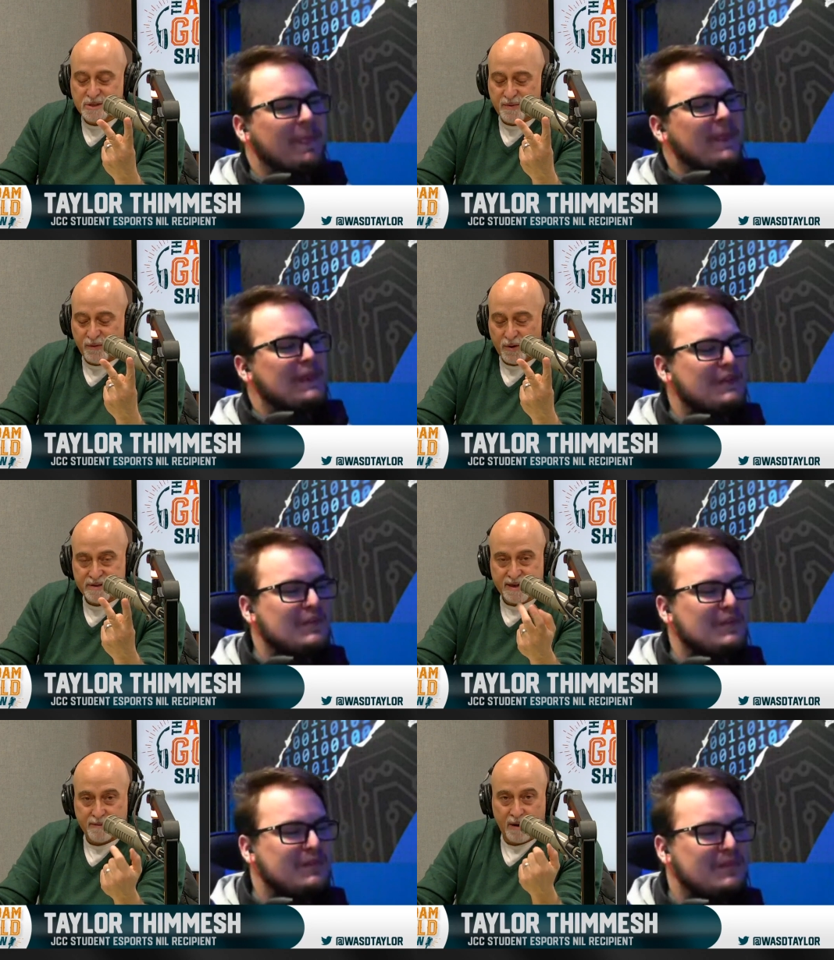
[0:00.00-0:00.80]
Speaker 1: I say
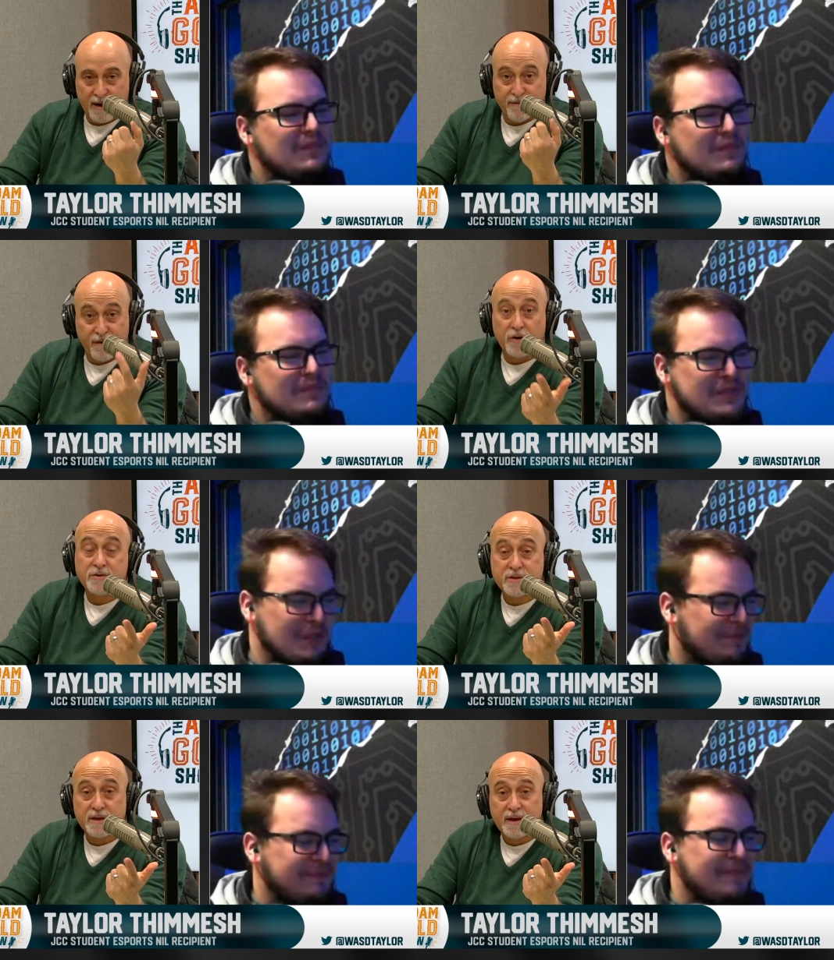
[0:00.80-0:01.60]
goodbye. First,
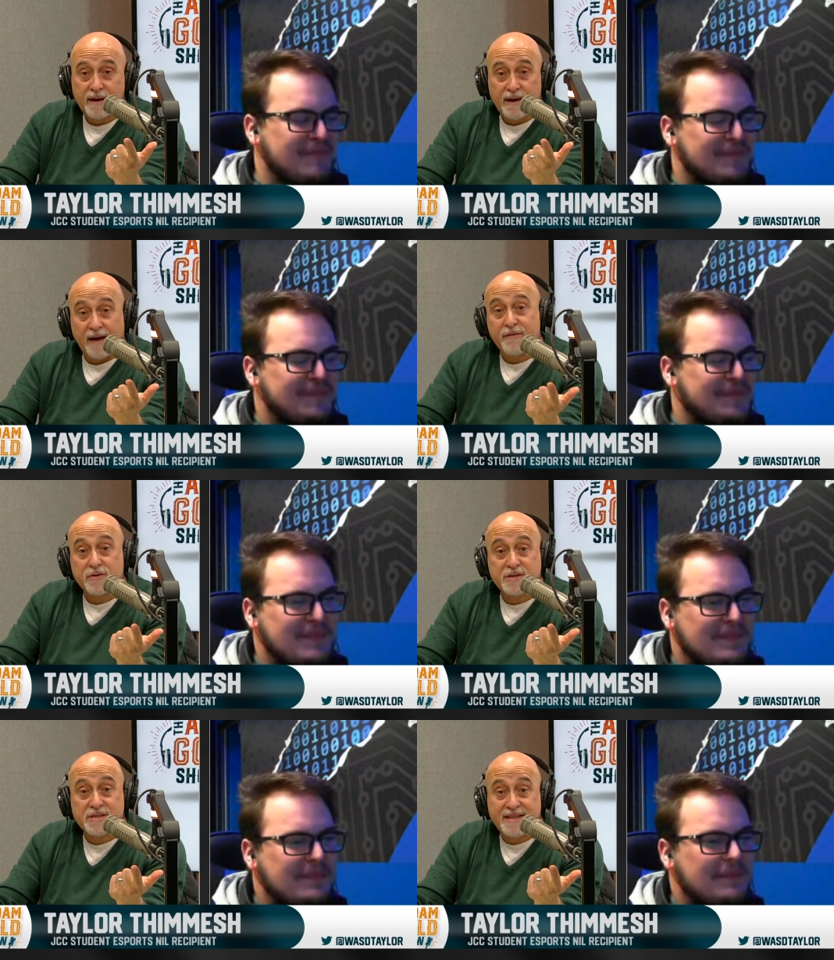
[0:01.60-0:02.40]
sure. have you
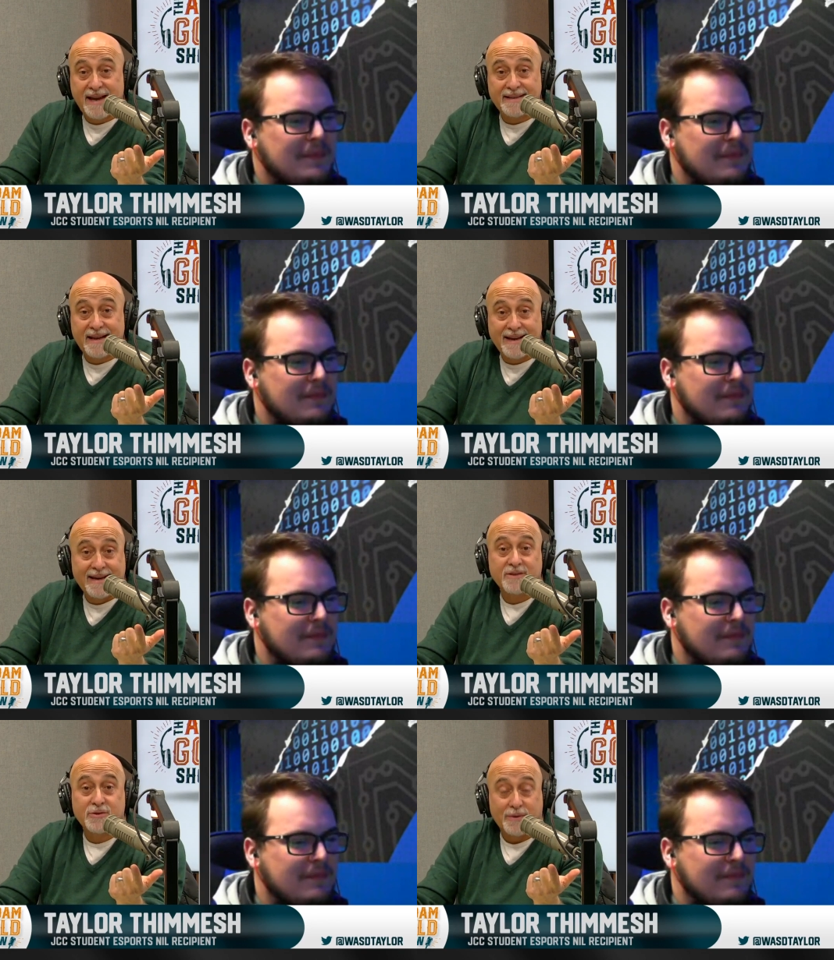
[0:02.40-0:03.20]
sustained any
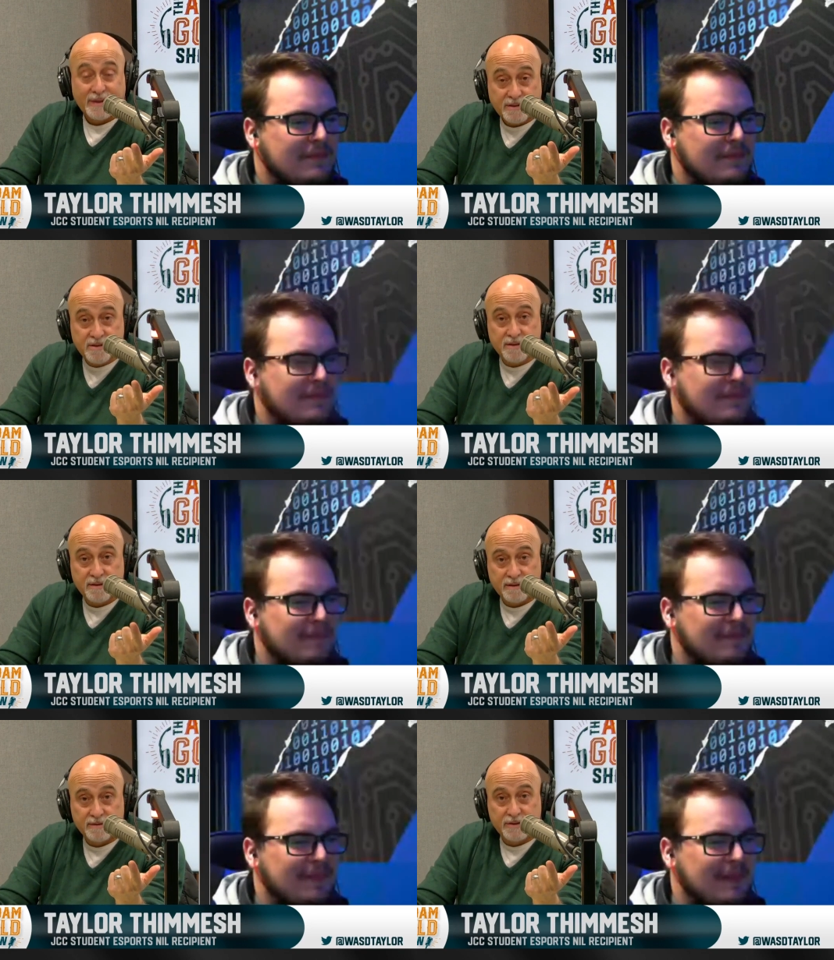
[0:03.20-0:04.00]
injuries
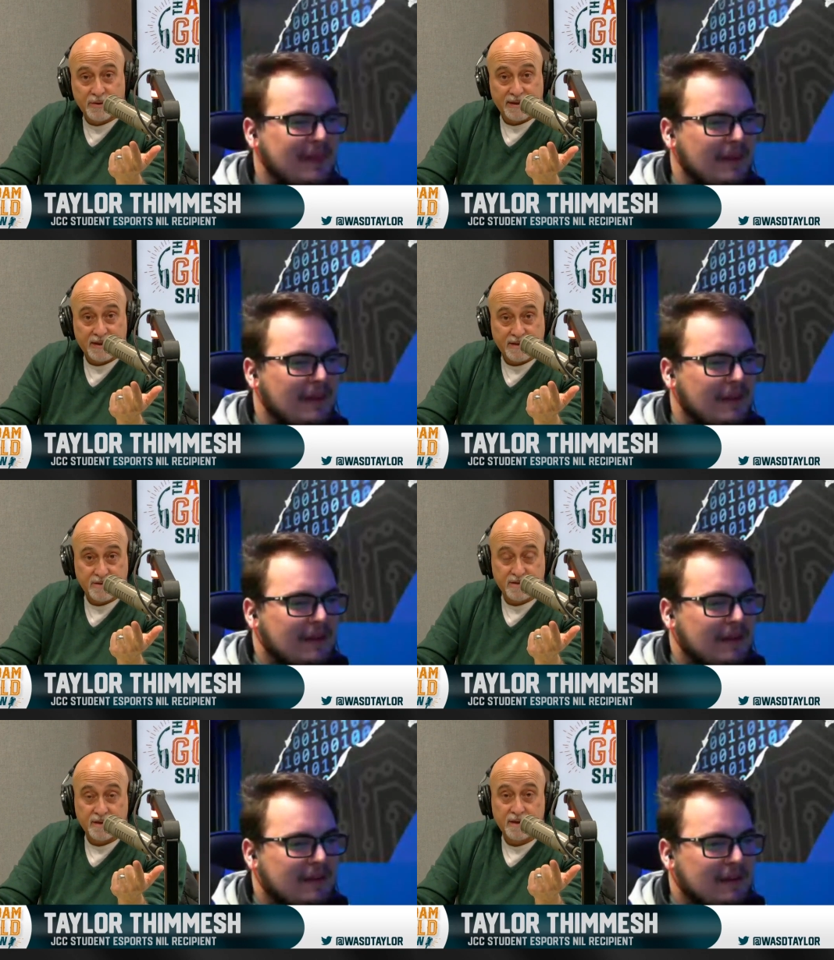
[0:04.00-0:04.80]
Speaker 2: doing this?
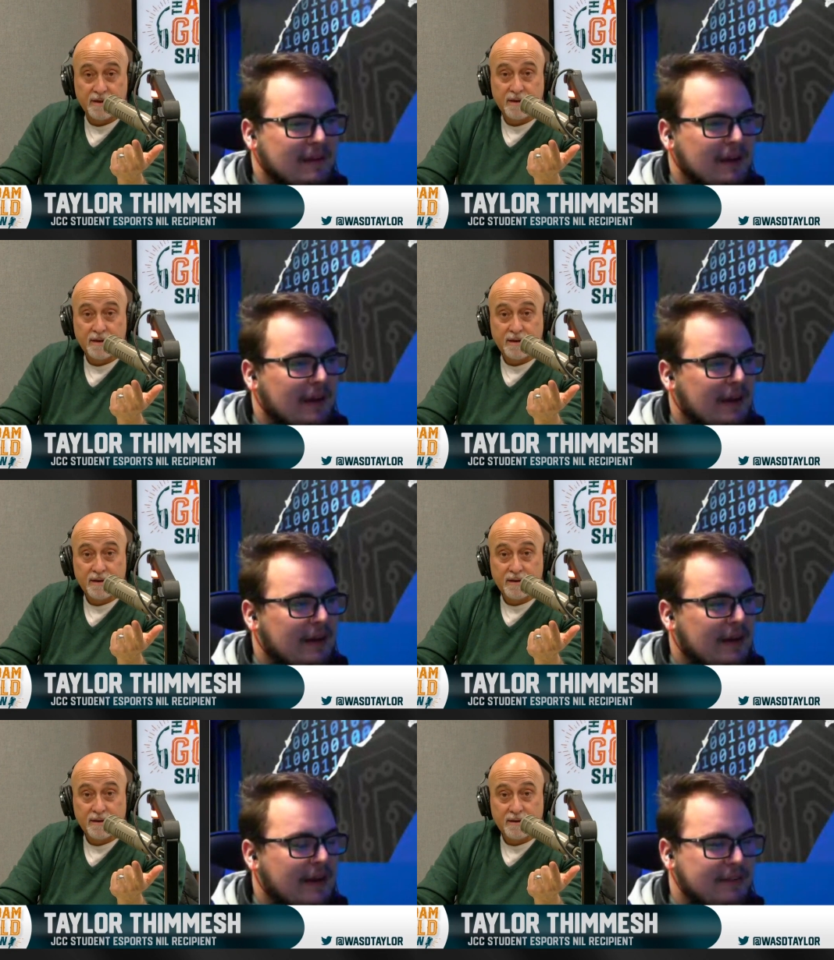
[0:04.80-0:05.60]

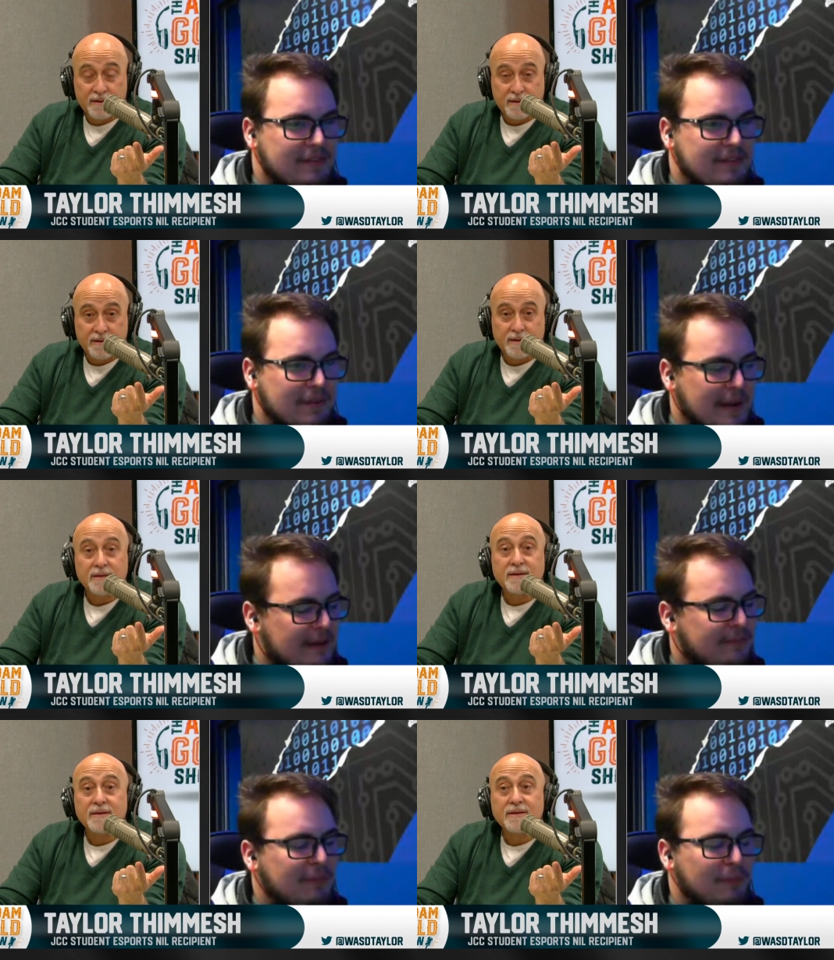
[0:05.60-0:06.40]
Uh, I
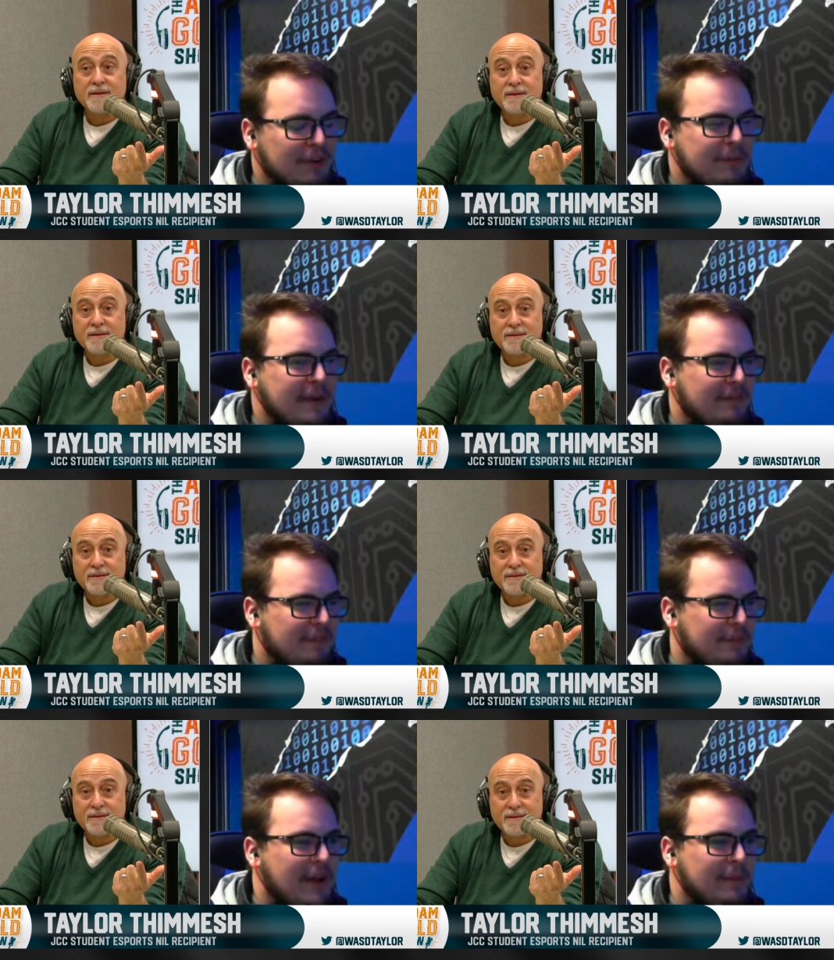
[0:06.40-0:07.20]
do have some
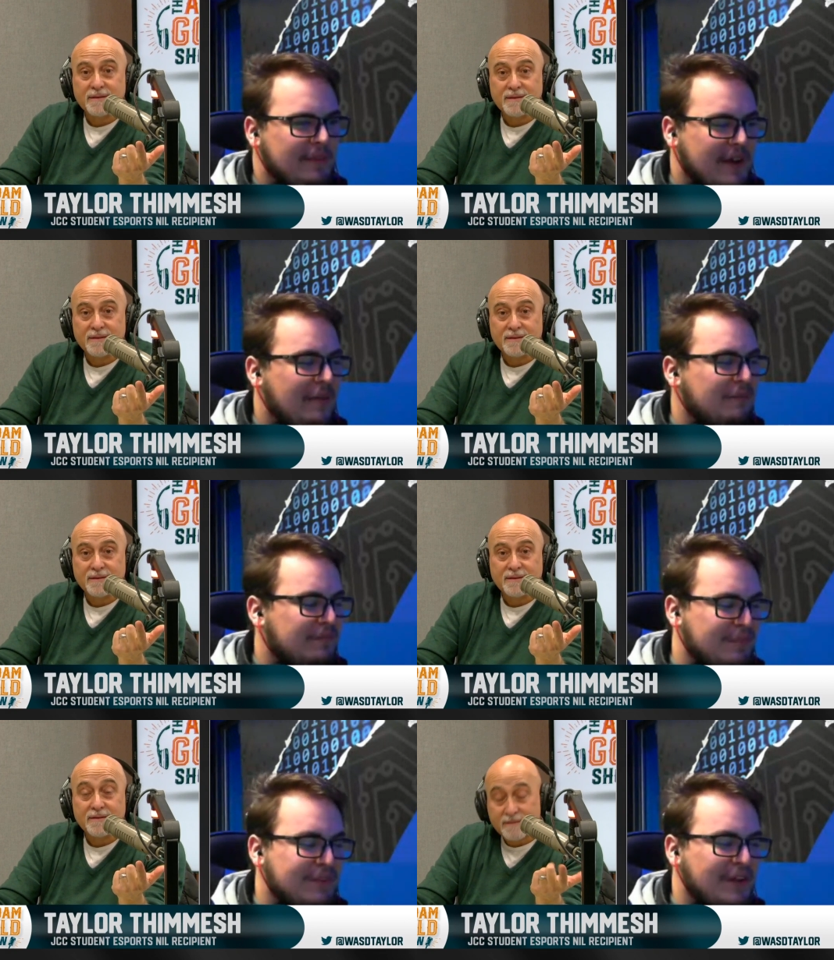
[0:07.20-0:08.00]
wrist pain from time to
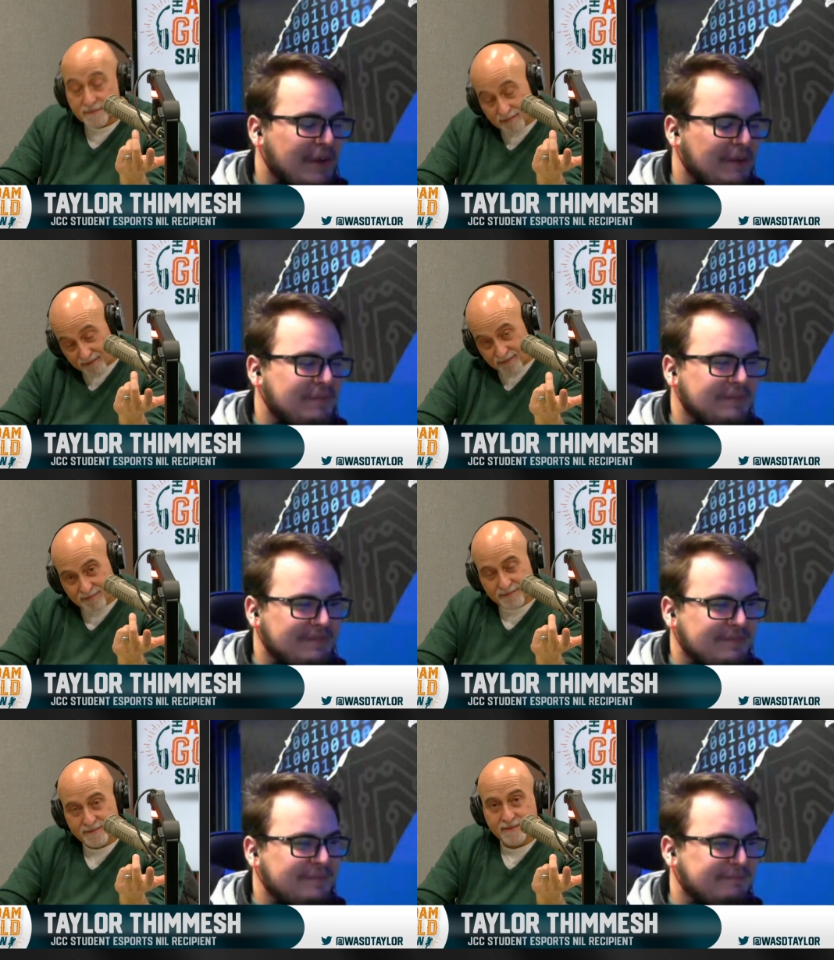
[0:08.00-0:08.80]
time.
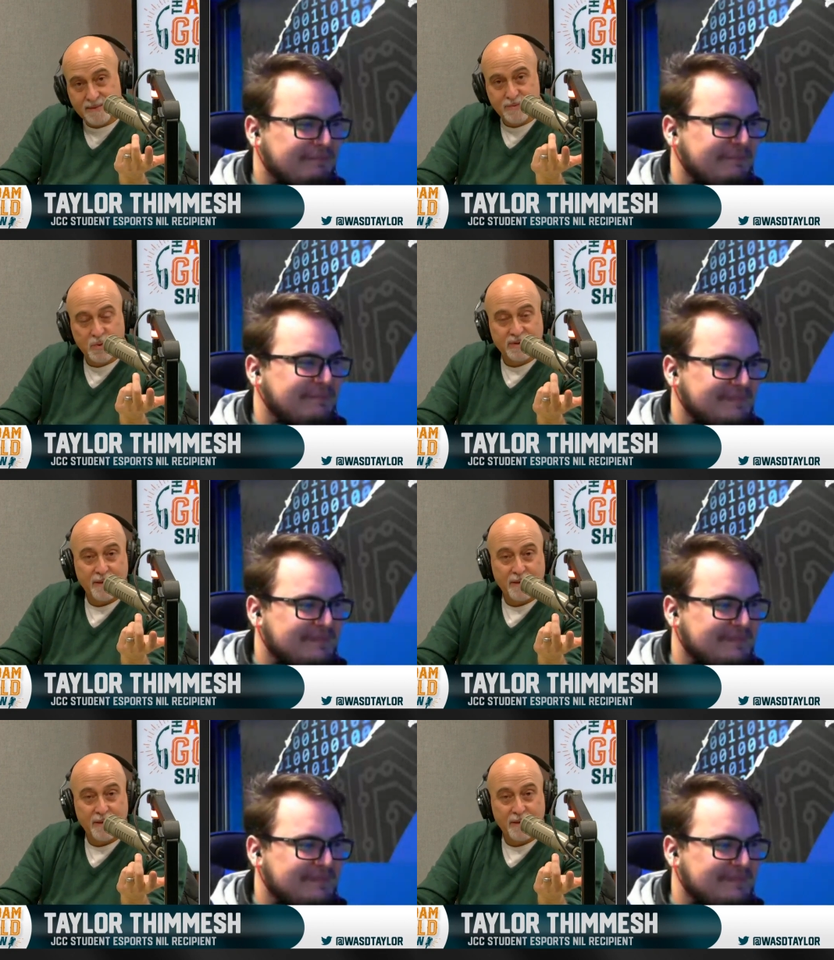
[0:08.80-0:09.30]
So,
Speaker 1: would that be